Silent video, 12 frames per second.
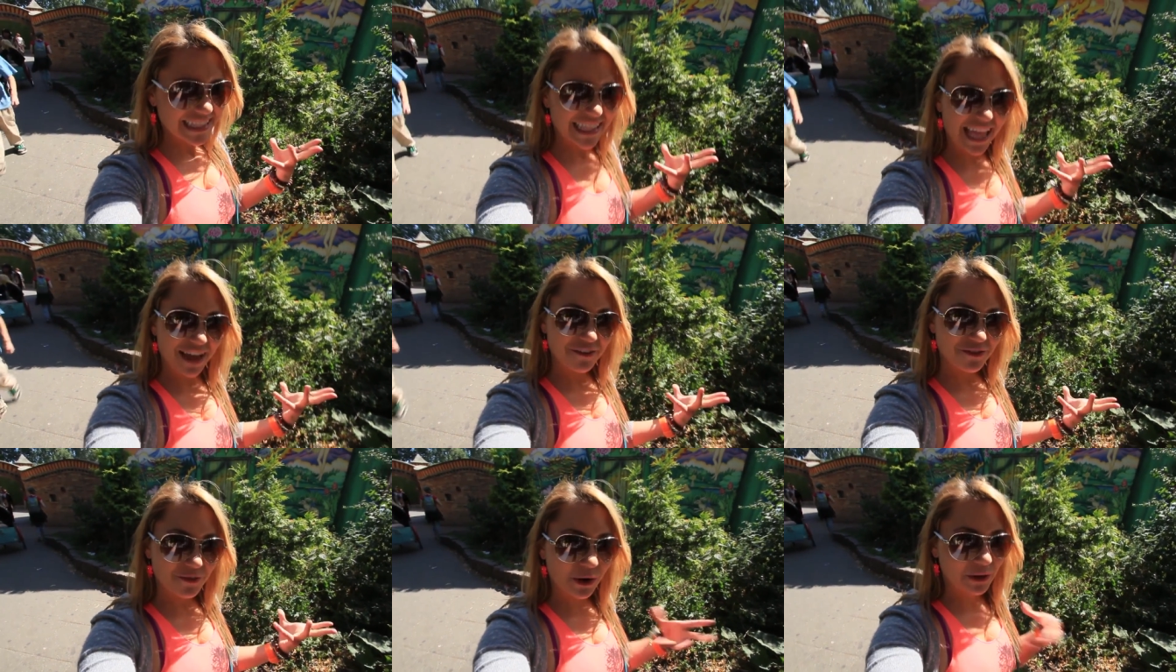
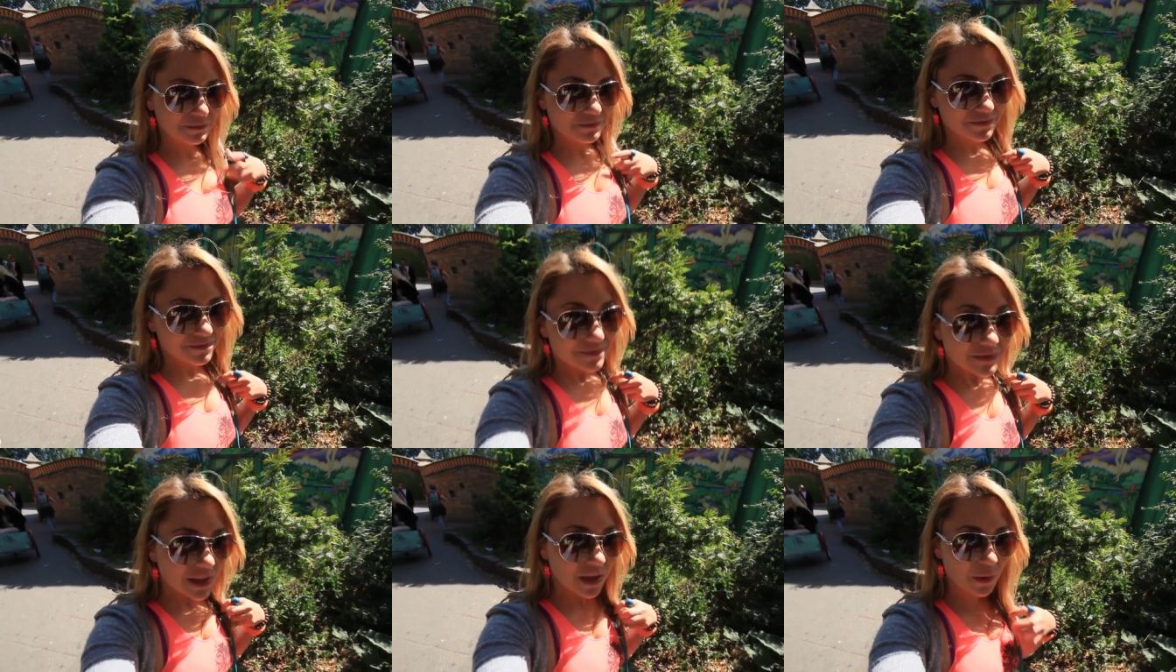left or
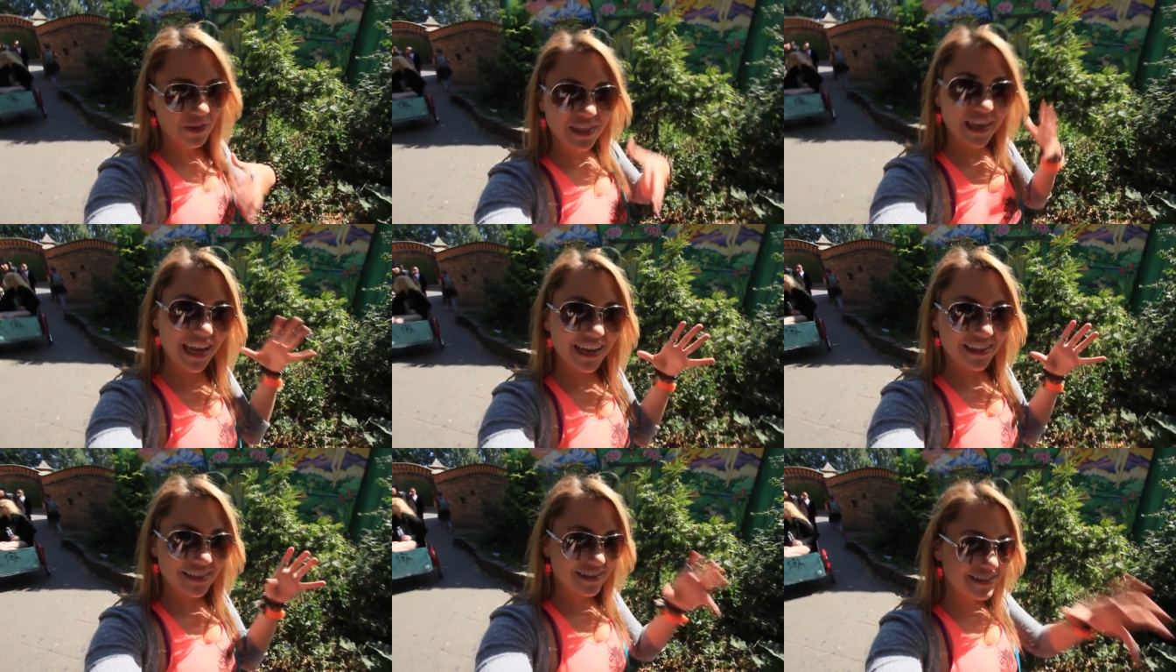well the,
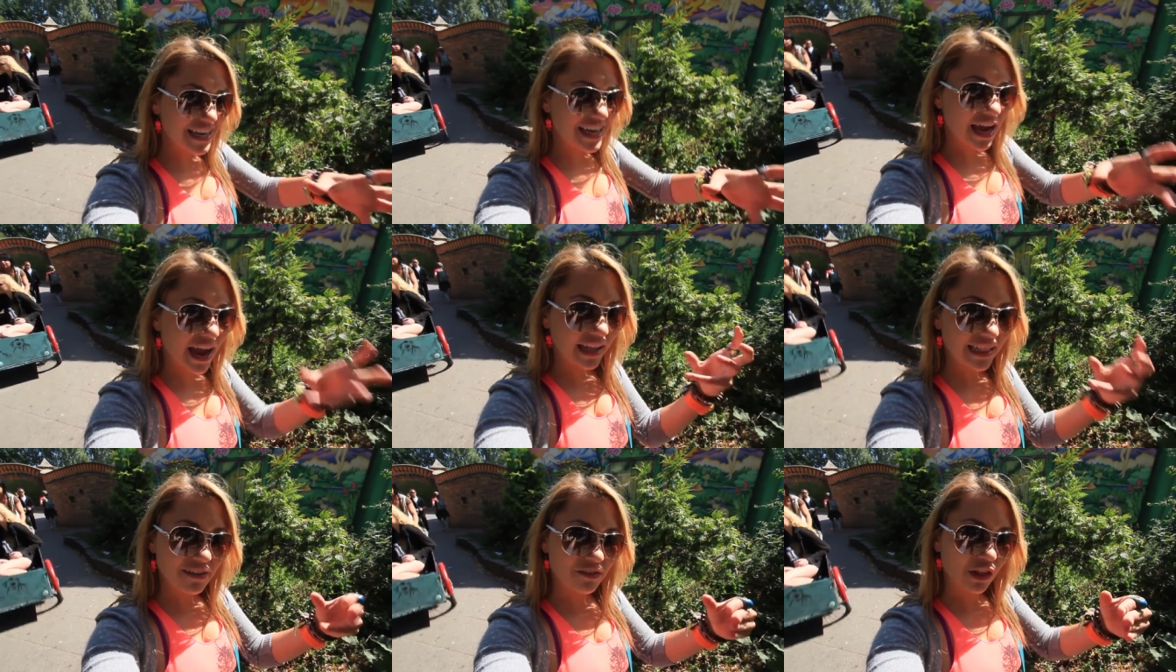the city kind
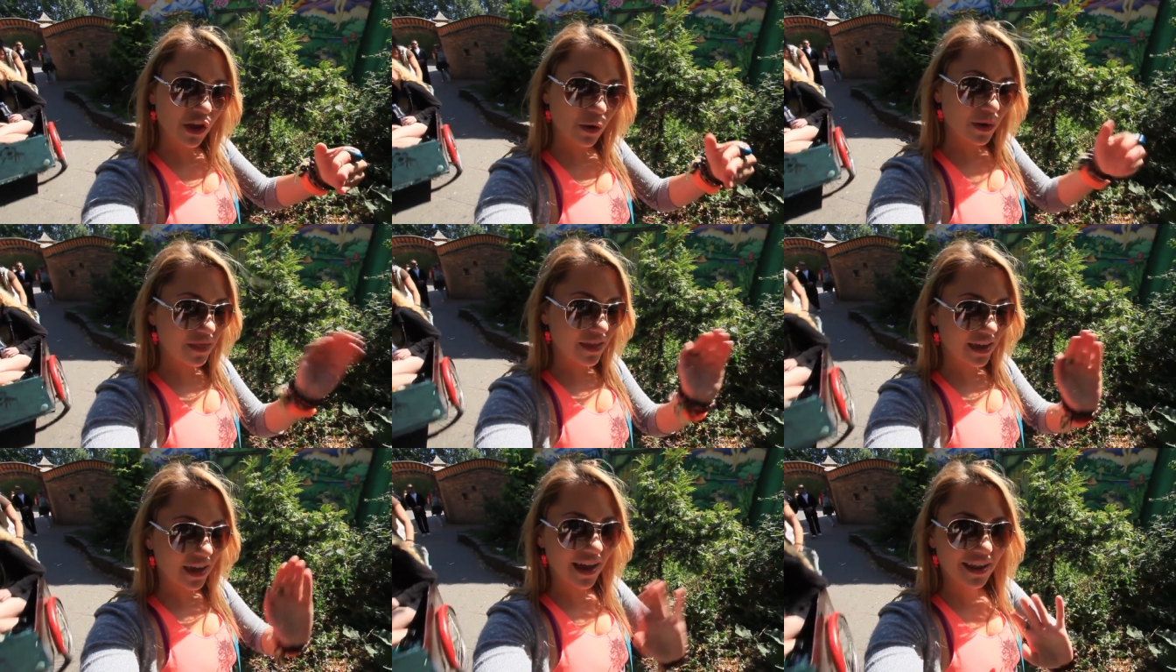of leaves alone and they
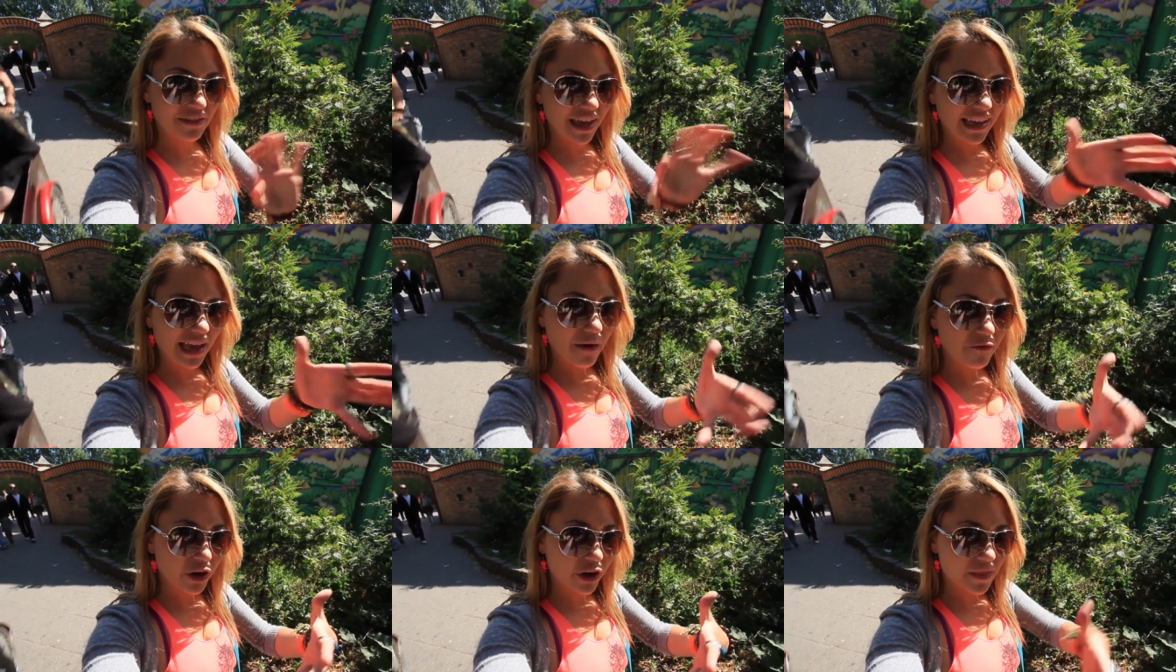can kind of like
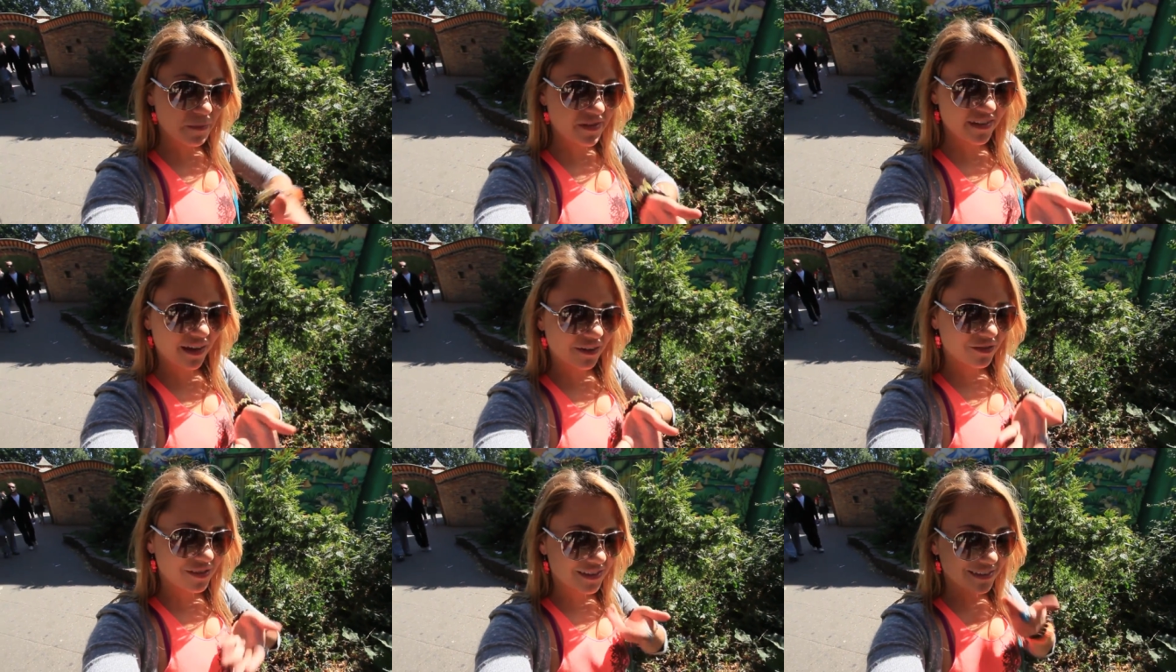govern
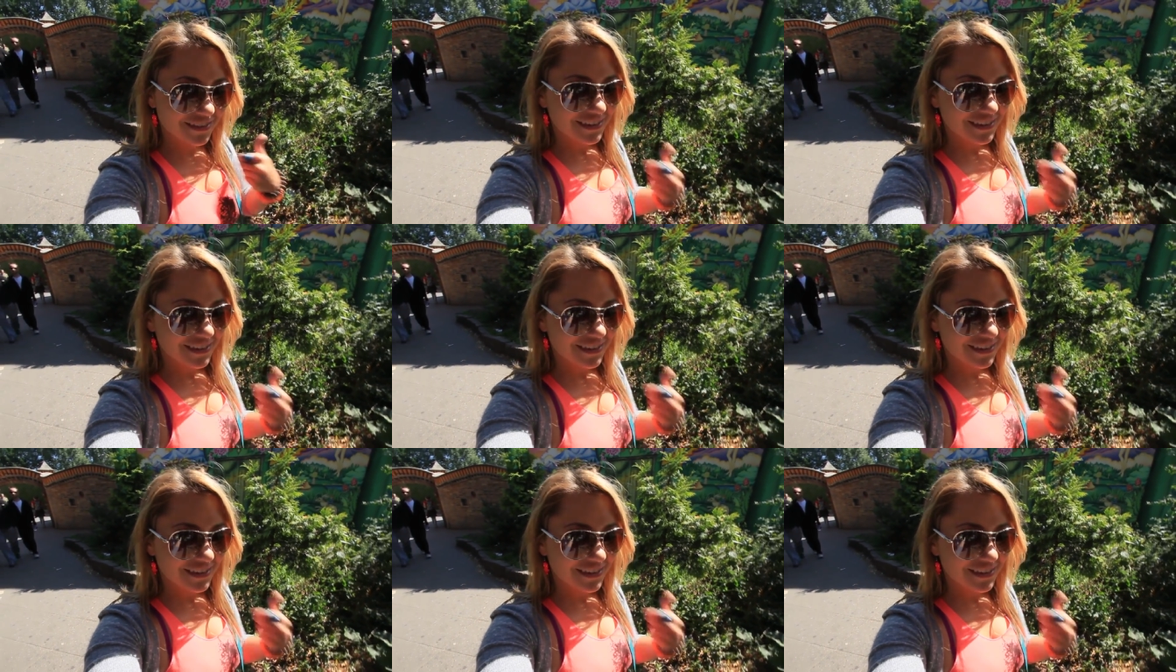themselves